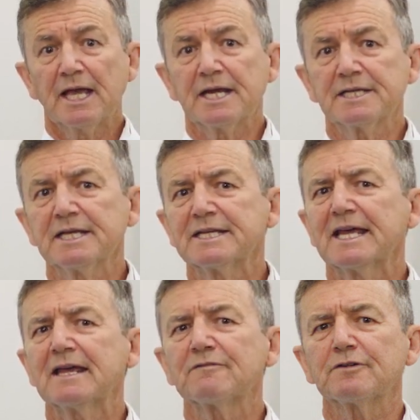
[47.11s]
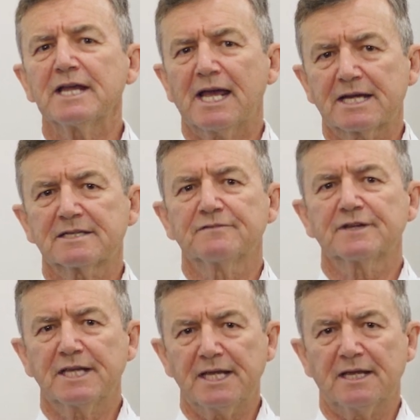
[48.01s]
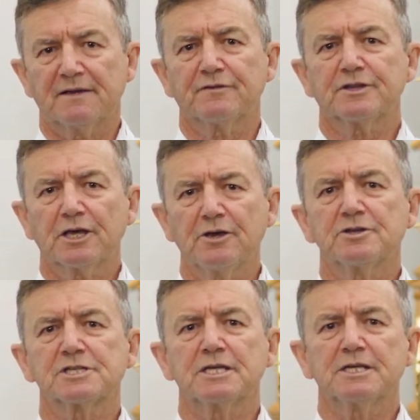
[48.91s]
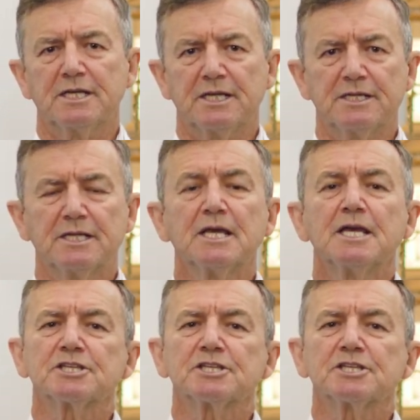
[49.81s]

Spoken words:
Indeed, every act of care for those in need